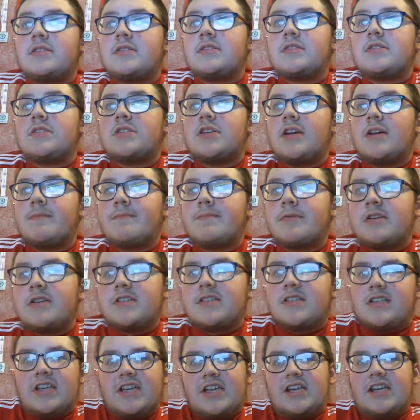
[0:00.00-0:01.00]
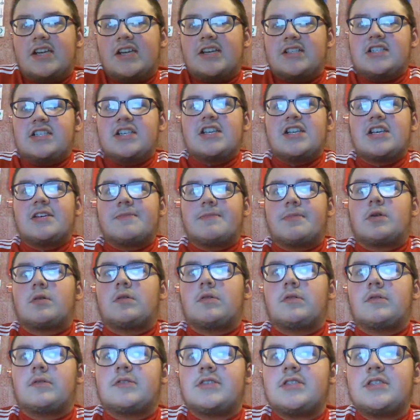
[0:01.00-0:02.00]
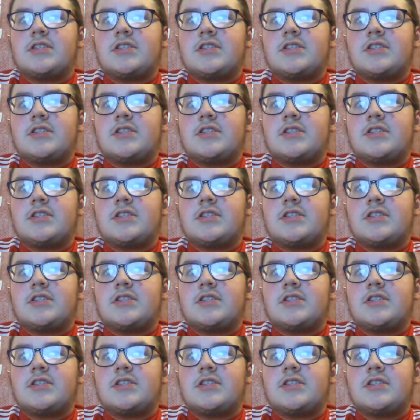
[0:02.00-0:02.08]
Champions League tables.